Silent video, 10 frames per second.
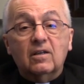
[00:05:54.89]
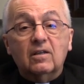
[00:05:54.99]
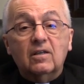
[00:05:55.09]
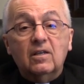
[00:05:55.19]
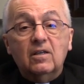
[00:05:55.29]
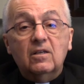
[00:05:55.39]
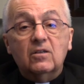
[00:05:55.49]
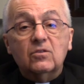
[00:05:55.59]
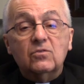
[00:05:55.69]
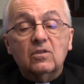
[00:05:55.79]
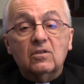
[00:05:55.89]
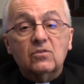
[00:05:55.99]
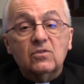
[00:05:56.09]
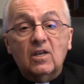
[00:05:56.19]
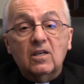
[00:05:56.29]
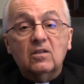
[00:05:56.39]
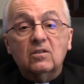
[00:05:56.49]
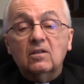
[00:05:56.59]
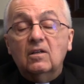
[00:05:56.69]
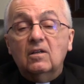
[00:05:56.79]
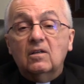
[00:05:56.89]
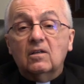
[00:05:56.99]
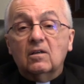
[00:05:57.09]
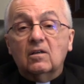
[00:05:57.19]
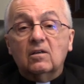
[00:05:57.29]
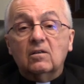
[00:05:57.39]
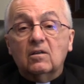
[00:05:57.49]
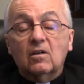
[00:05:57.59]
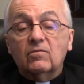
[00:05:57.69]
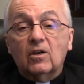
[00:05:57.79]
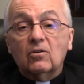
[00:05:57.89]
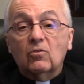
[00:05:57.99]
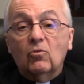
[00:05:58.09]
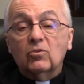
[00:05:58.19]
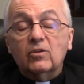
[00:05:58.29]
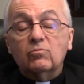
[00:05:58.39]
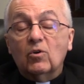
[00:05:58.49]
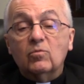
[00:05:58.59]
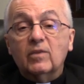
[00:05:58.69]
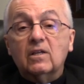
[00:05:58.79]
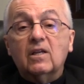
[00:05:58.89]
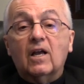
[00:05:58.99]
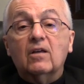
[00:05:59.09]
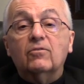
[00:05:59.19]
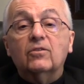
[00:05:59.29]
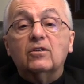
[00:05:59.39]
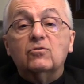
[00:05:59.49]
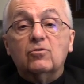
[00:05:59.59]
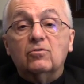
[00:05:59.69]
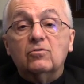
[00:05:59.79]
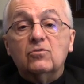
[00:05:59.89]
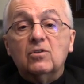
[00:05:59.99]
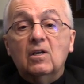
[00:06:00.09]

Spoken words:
He is a saint of our Holy Roman Catholic Church,